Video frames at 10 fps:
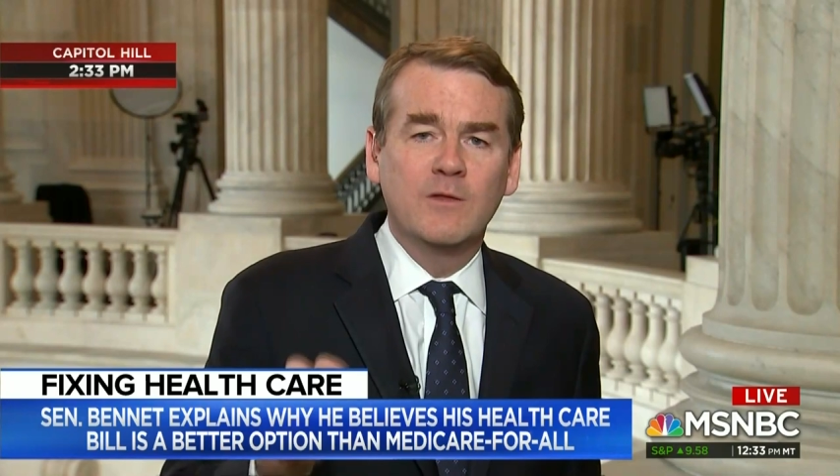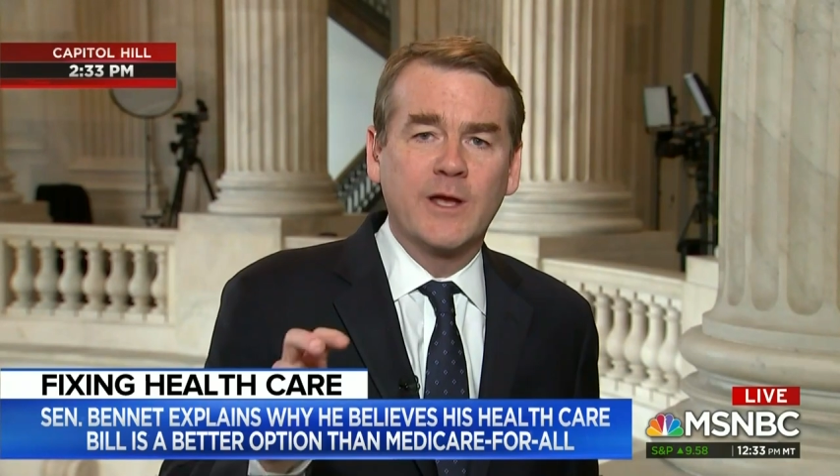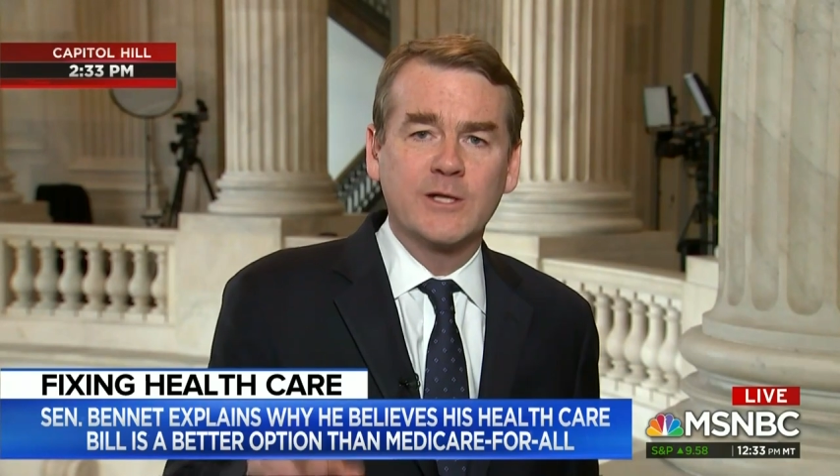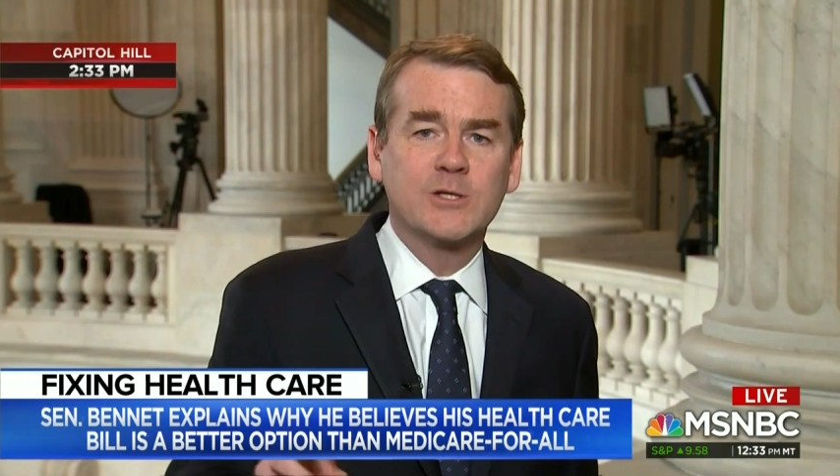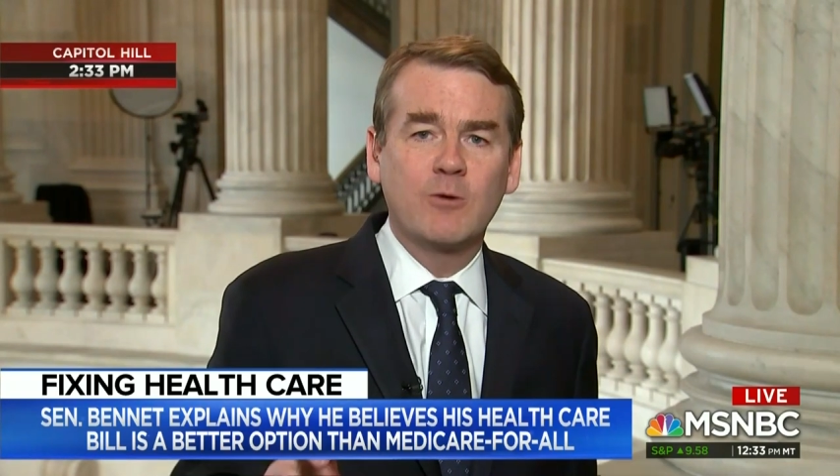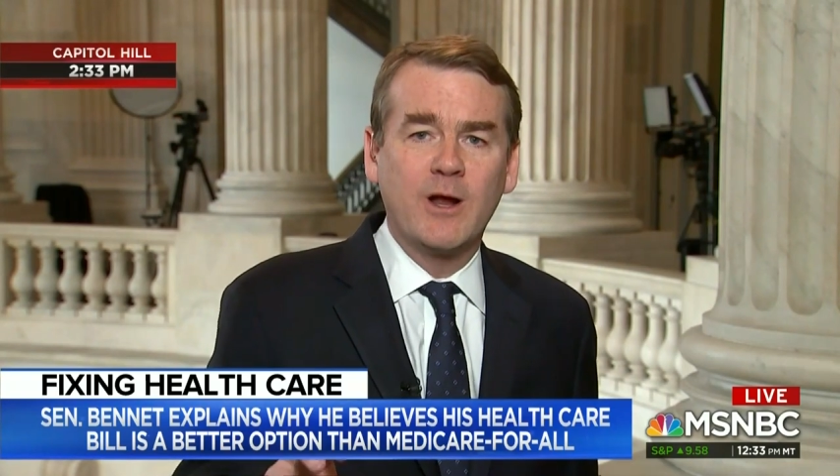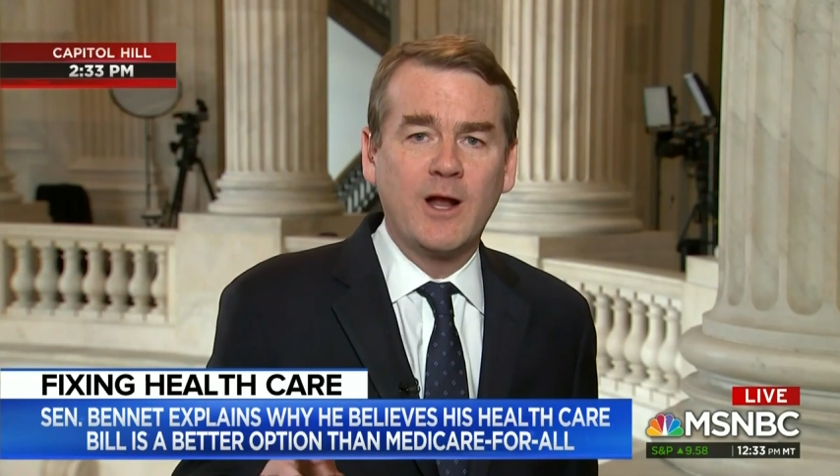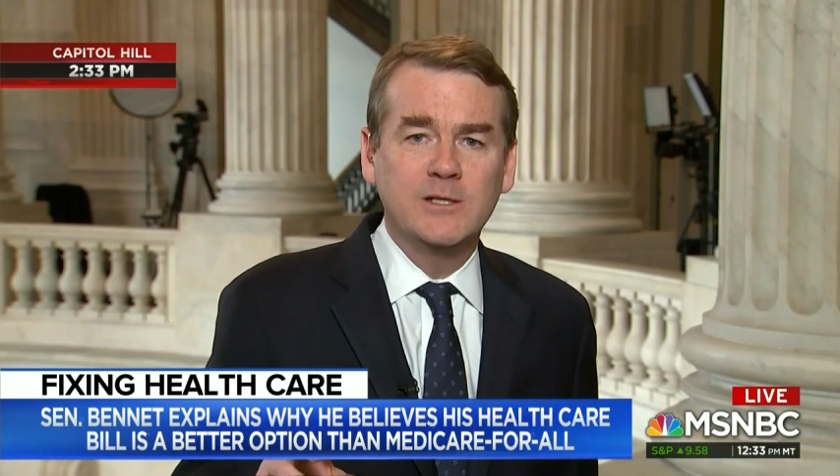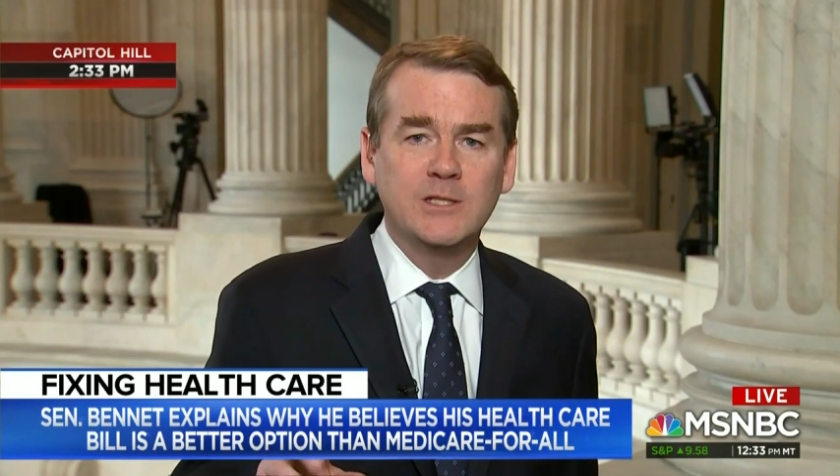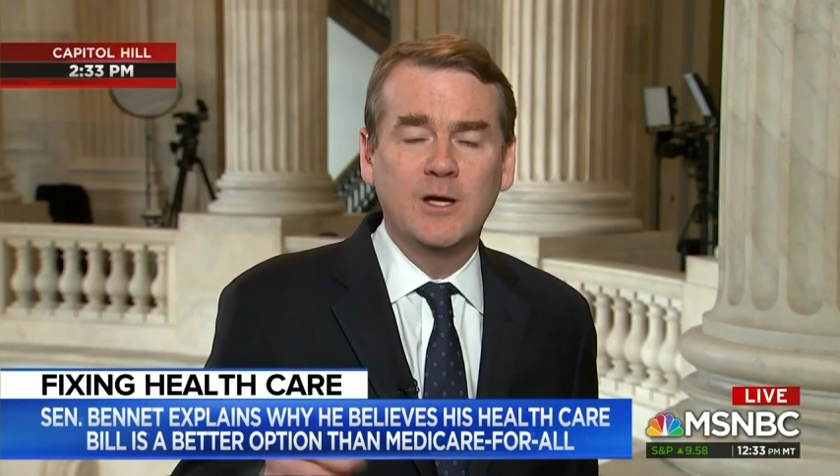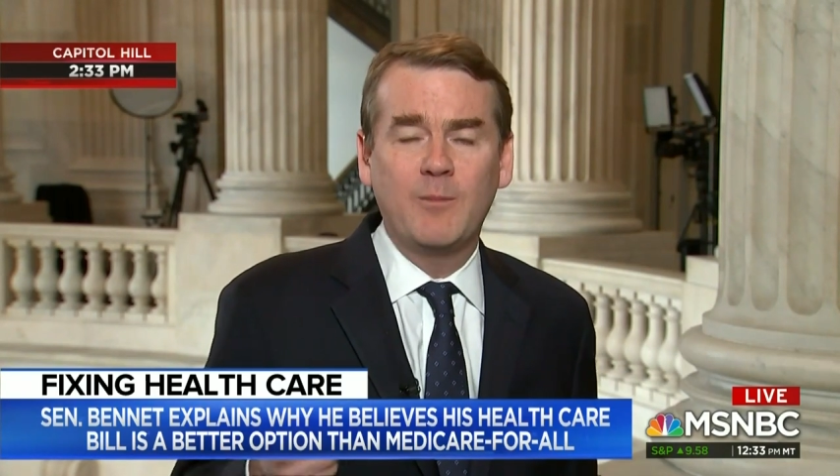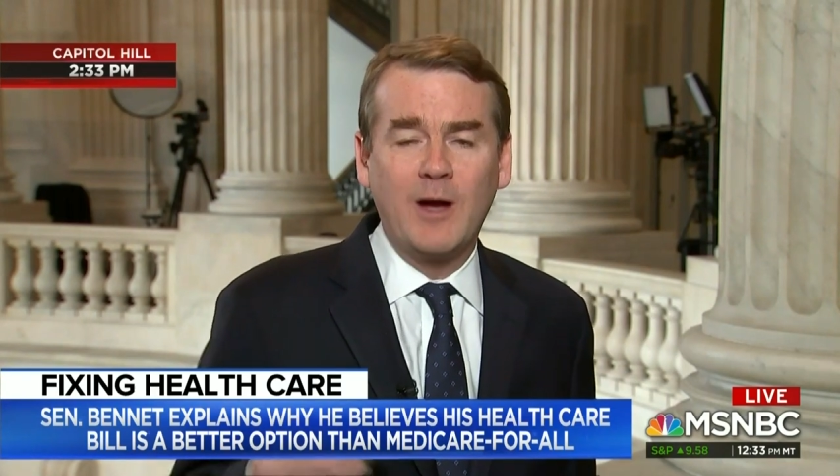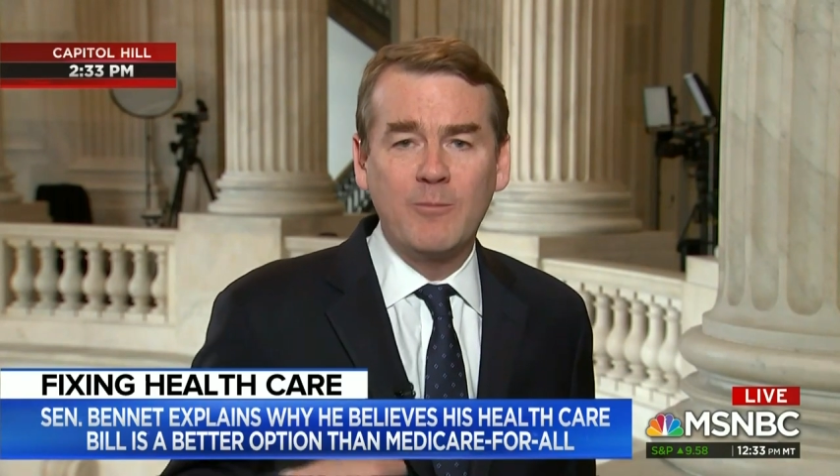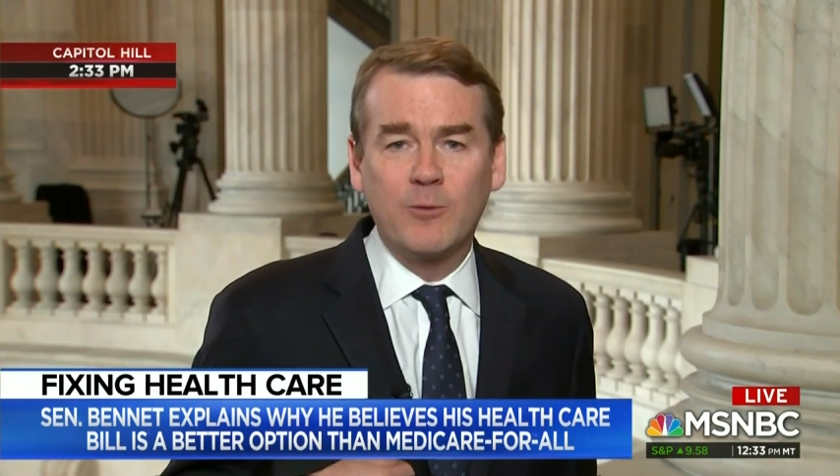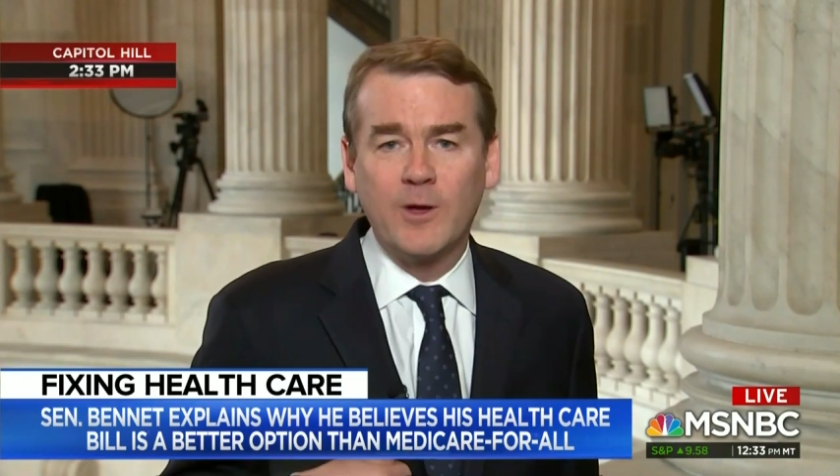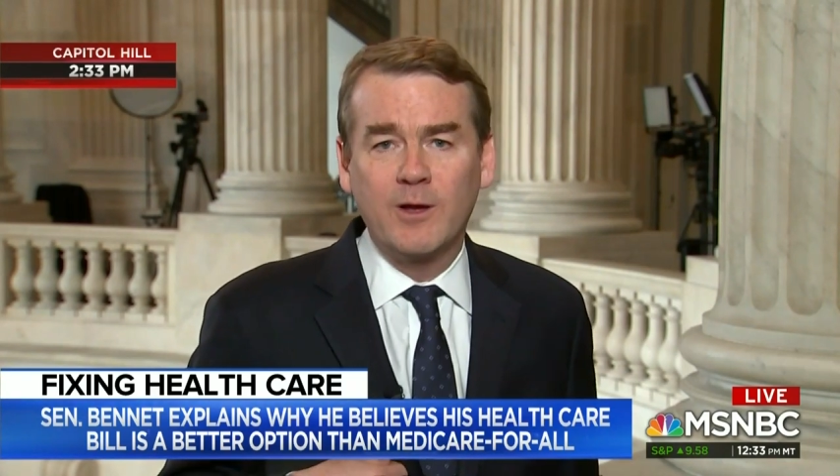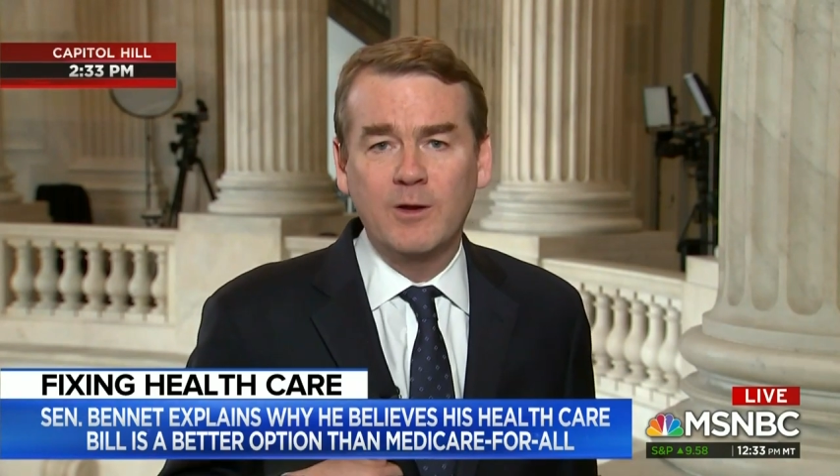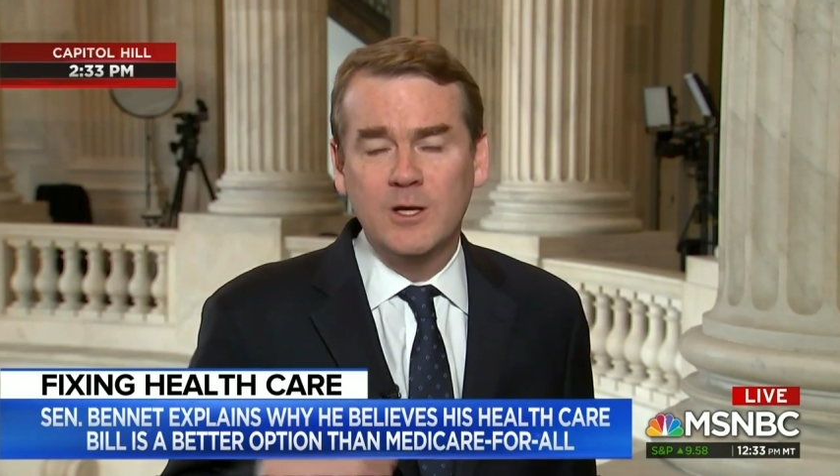think it's a great idea. My plan